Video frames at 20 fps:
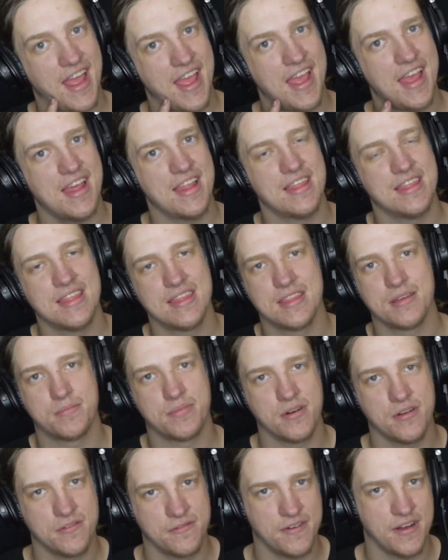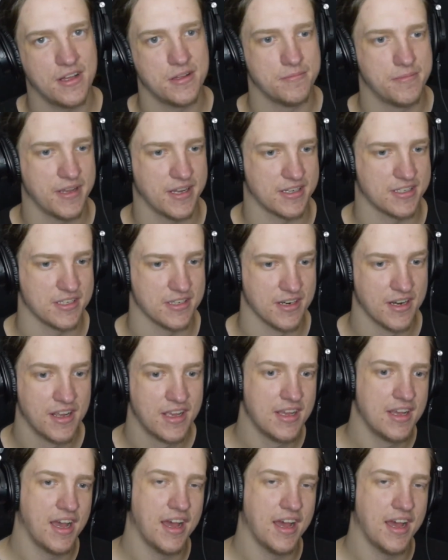and the profile picture.